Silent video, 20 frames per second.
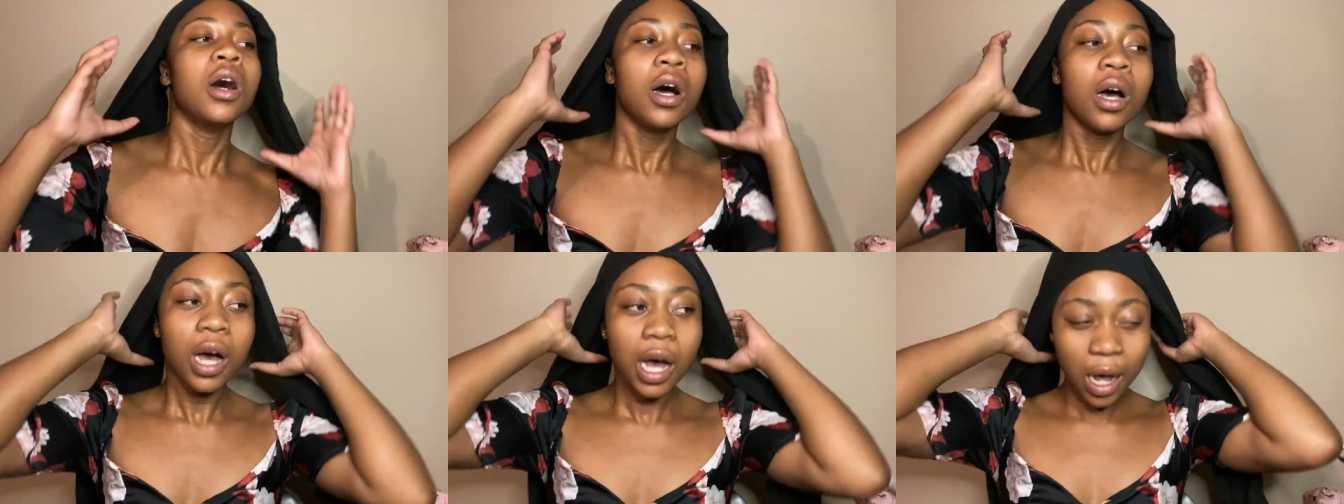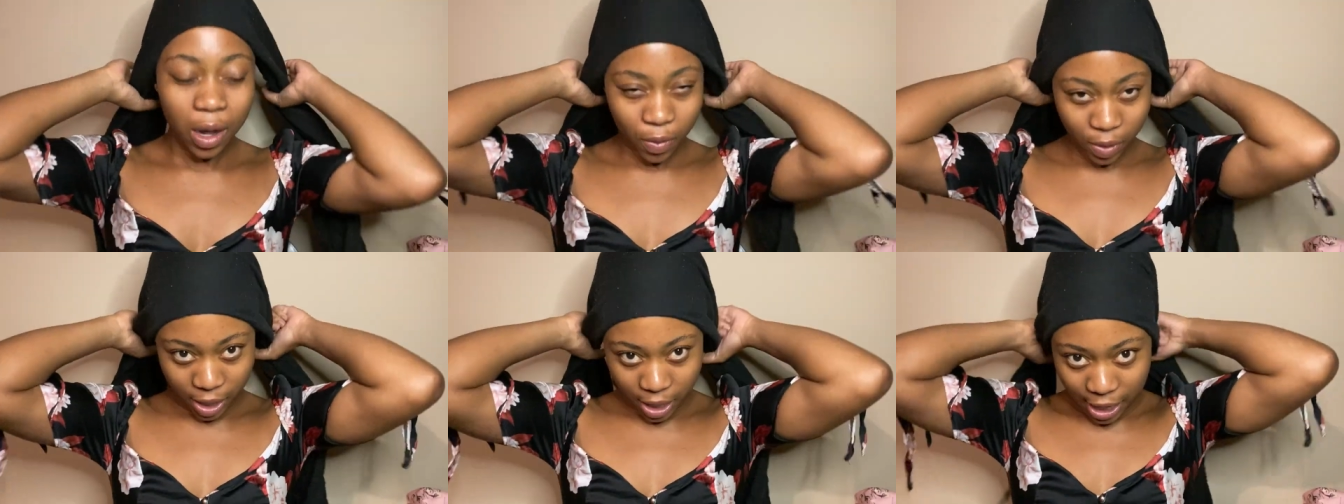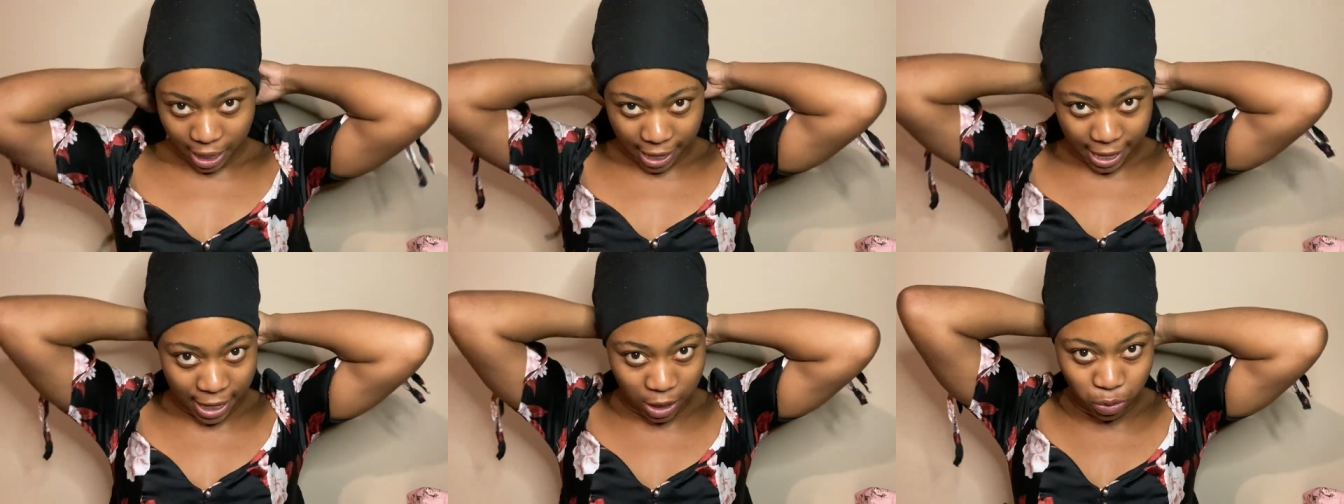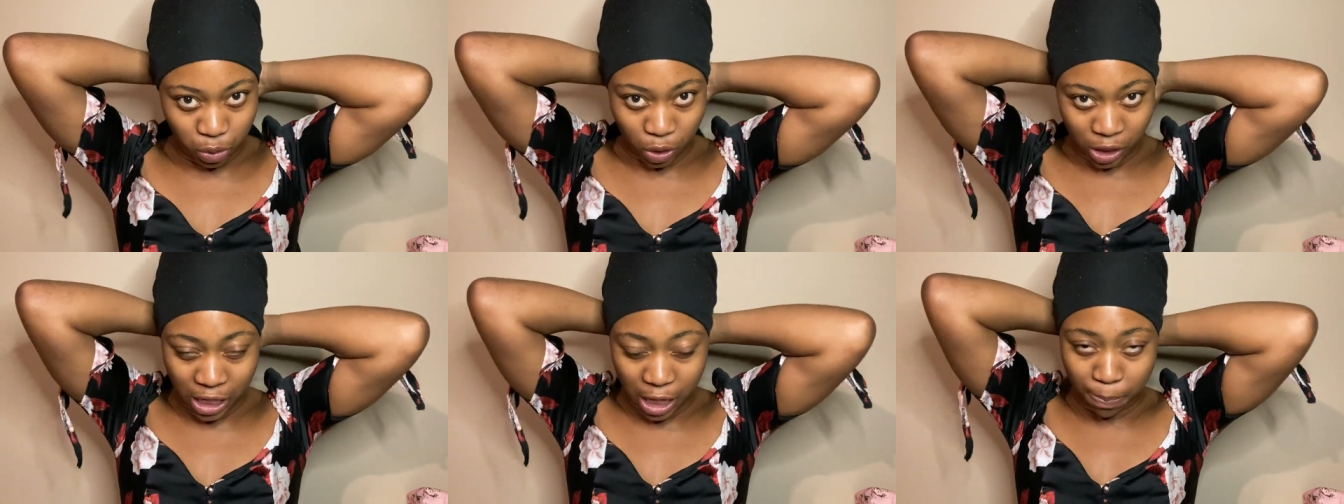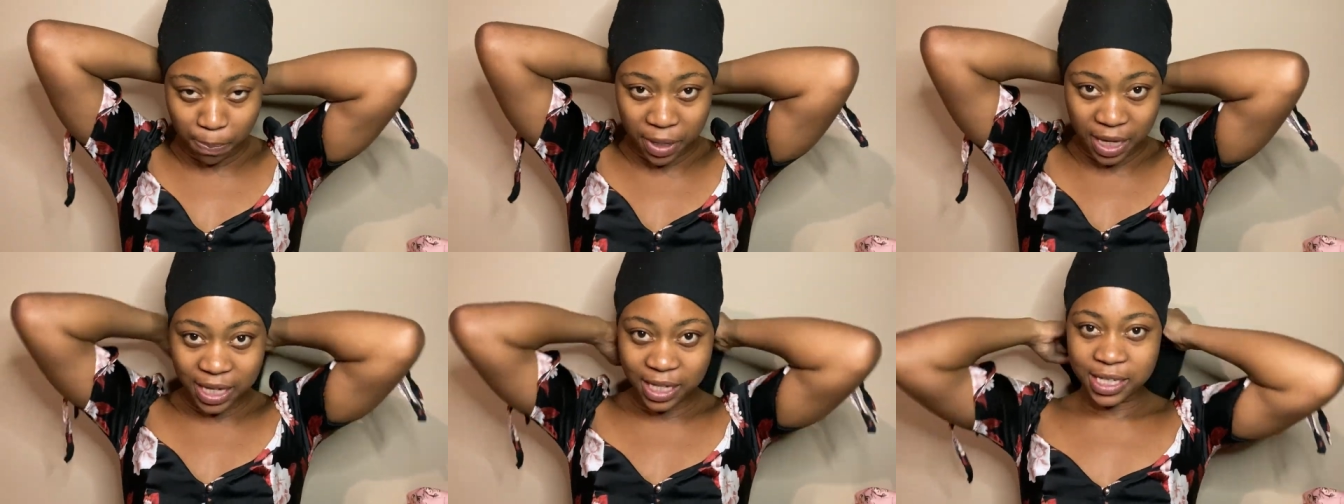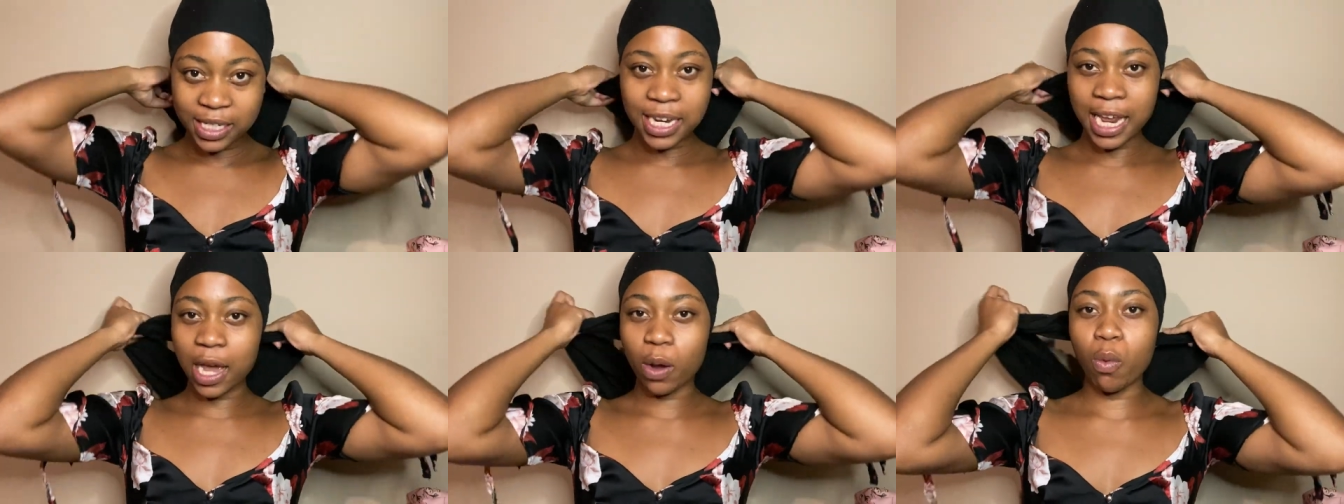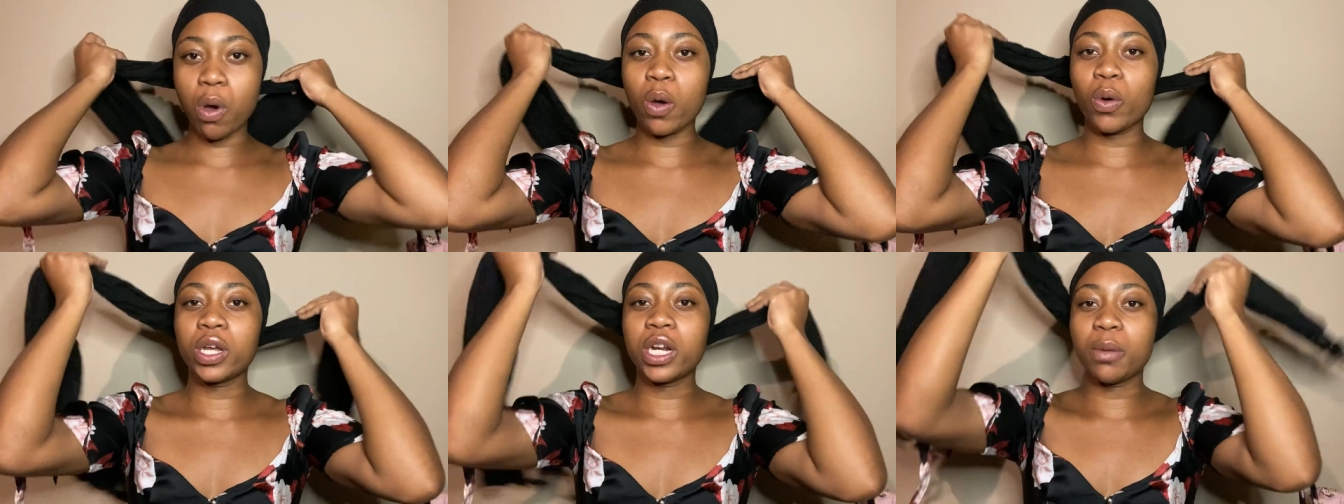our head to keep it intact
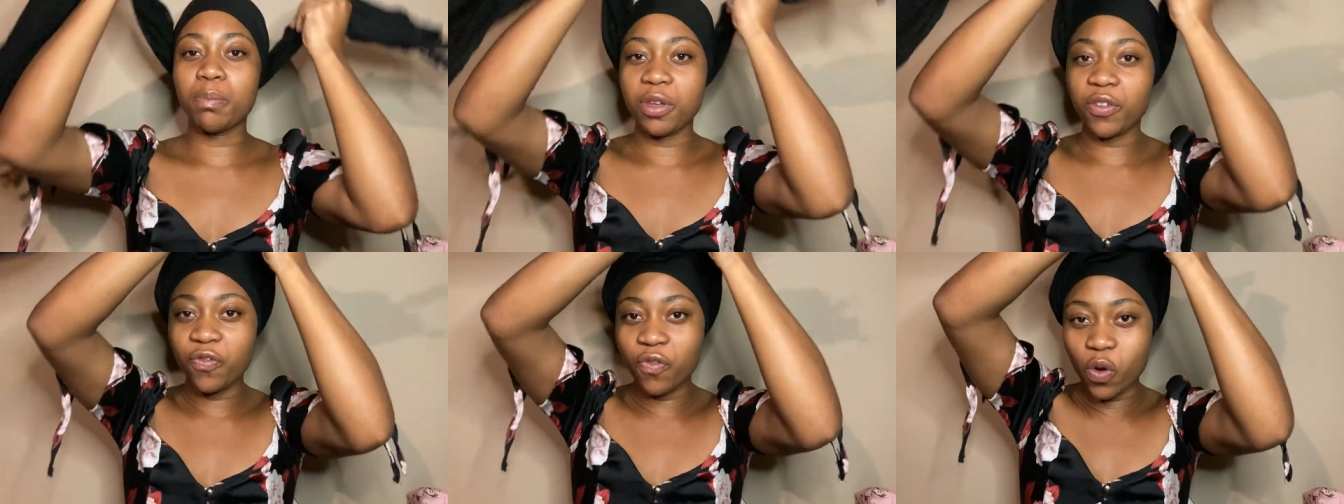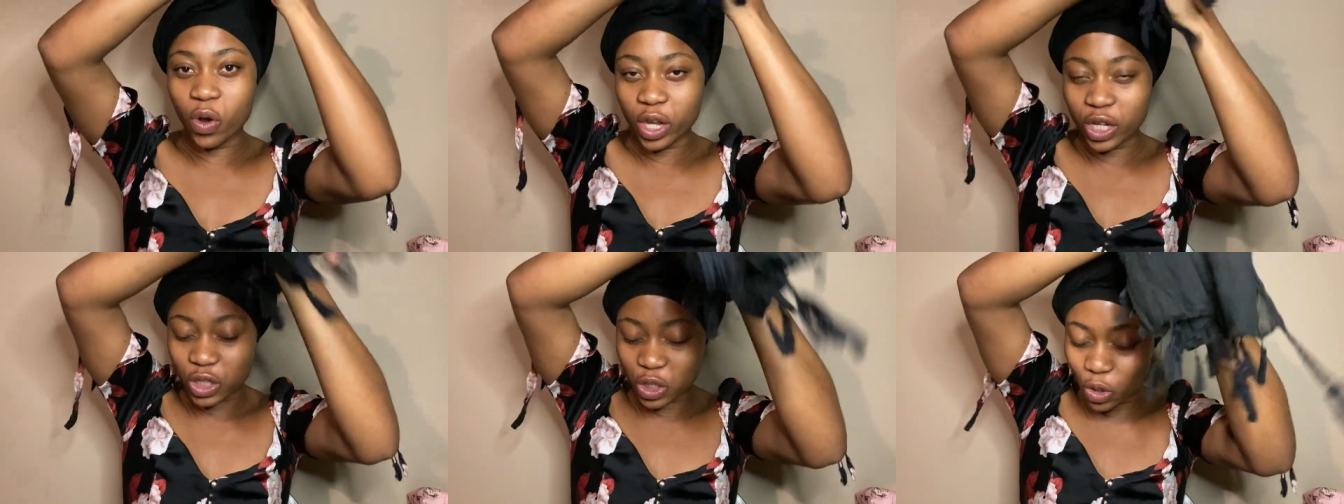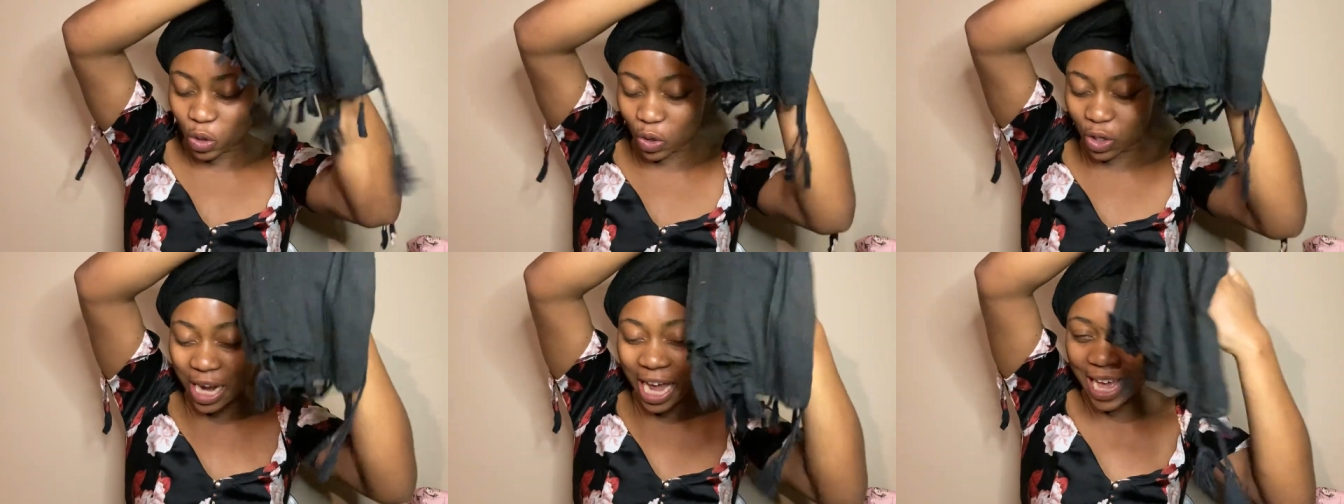while we're gonna be focusing on